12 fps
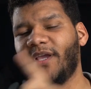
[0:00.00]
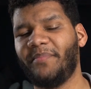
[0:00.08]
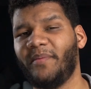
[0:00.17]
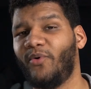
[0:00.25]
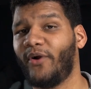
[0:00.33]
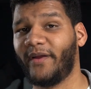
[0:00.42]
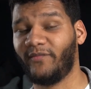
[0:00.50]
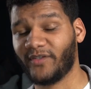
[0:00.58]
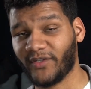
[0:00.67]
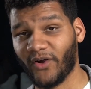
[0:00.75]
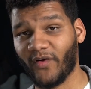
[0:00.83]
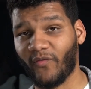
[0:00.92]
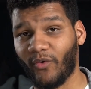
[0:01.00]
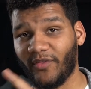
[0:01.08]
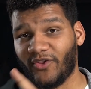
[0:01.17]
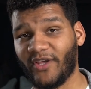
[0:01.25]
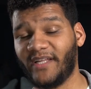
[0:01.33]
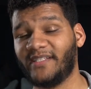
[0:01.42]
J.P. Morgan Reserve or
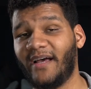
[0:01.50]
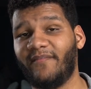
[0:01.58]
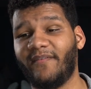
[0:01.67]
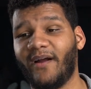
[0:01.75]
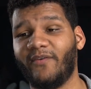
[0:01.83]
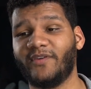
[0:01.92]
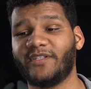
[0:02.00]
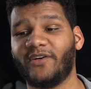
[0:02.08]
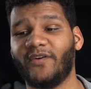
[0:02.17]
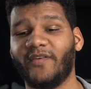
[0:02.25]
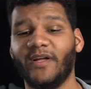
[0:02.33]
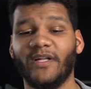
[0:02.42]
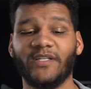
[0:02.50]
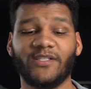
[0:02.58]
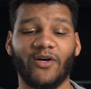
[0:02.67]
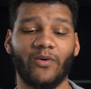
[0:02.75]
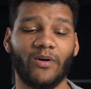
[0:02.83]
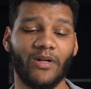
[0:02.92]
the Chase Sapphire Reserve.
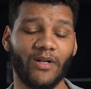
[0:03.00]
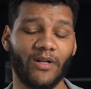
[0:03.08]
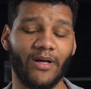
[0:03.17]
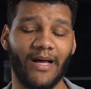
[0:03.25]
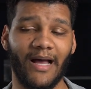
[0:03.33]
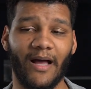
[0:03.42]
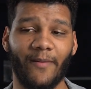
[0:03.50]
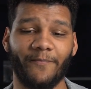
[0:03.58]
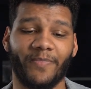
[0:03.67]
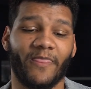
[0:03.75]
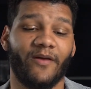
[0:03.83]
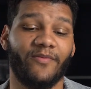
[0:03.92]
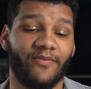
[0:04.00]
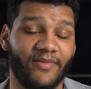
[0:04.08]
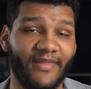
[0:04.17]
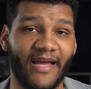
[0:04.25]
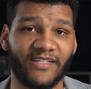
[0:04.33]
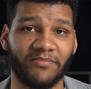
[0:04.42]
So um,
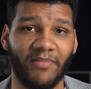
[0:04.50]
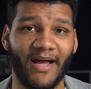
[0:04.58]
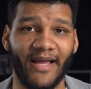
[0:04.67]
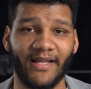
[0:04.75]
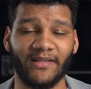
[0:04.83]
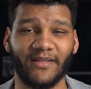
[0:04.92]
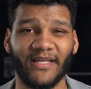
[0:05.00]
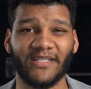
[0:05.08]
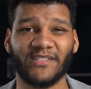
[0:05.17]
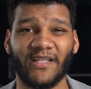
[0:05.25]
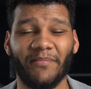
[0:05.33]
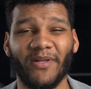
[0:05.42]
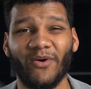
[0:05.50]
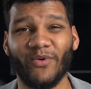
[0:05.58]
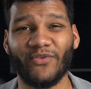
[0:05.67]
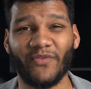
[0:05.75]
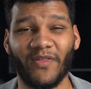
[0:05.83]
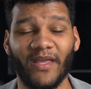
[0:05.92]
that's my list. Let me know
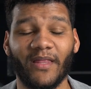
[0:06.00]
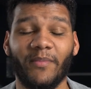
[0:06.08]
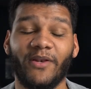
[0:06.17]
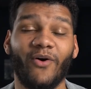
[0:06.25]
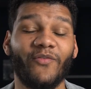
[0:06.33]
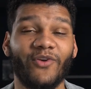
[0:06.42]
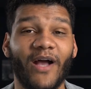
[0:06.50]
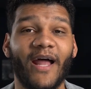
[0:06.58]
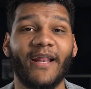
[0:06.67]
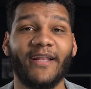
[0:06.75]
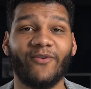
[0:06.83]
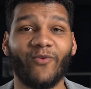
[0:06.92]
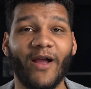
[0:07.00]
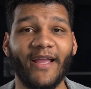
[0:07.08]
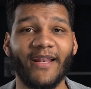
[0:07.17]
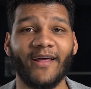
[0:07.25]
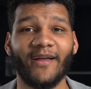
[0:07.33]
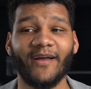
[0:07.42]
what you think. Let me know if you got any
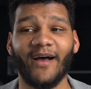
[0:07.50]
right.